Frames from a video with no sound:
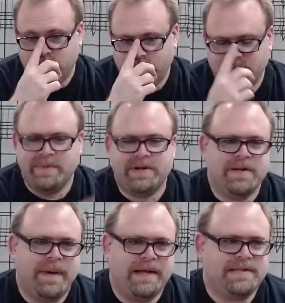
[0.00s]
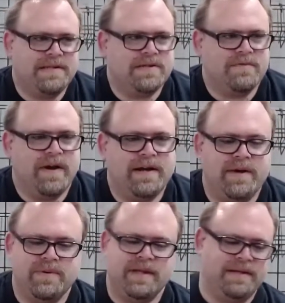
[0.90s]
limited capacity, so right now
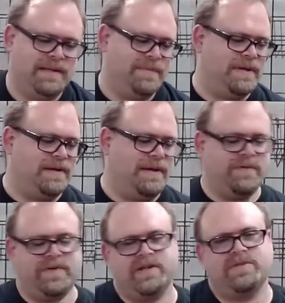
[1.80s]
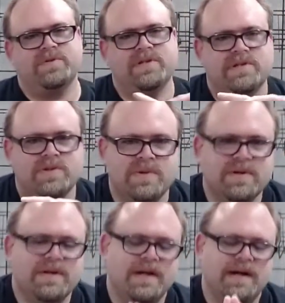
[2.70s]
we're letting a limited number of customers in the
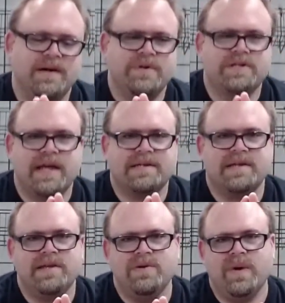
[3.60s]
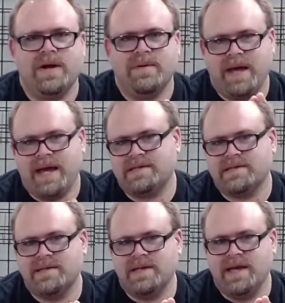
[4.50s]
store. We just ask that you wear a mask
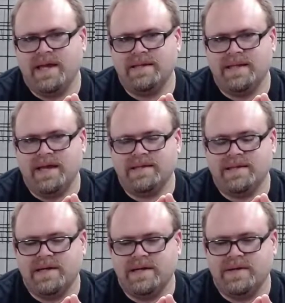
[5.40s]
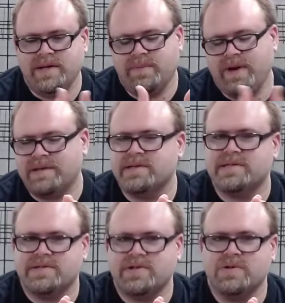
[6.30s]
and that
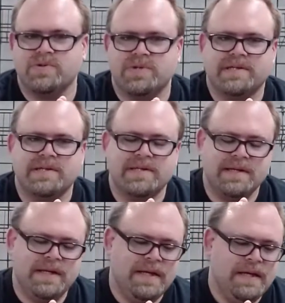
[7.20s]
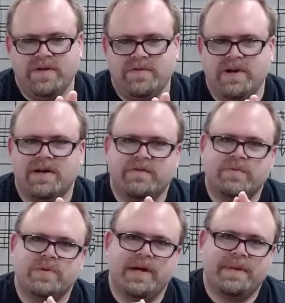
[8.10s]
practice social distancing. If you're not
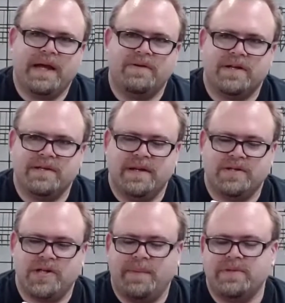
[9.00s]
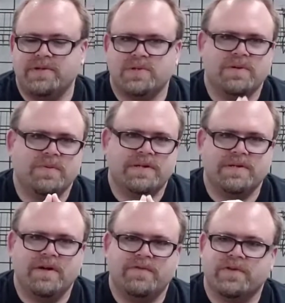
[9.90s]
comfortable coming out and shop in the store, we still
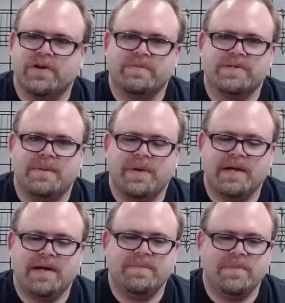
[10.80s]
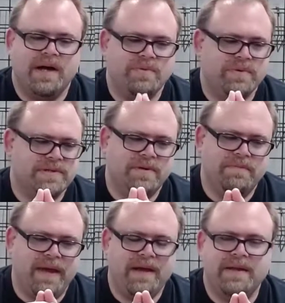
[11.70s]
offer curbside pickup. We'll still
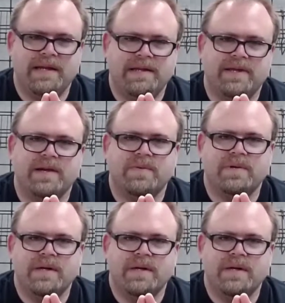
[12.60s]
mail anything,